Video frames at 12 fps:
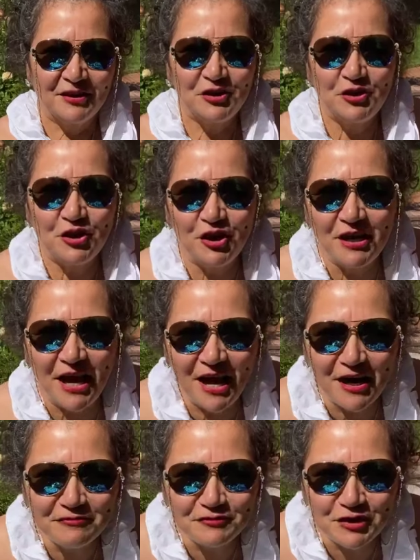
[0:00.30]
Good
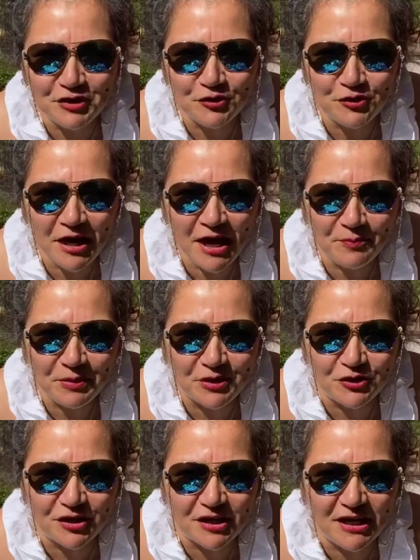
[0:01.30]
afternoon, happy
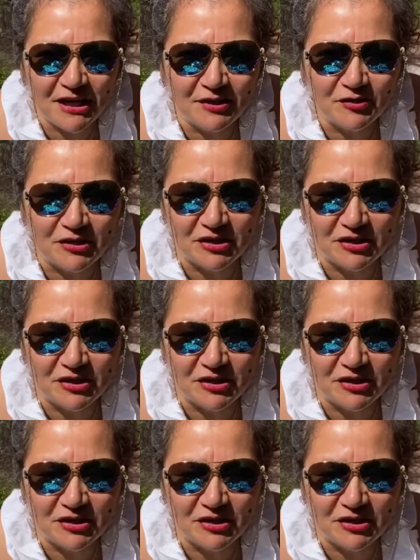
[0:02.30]
cooking.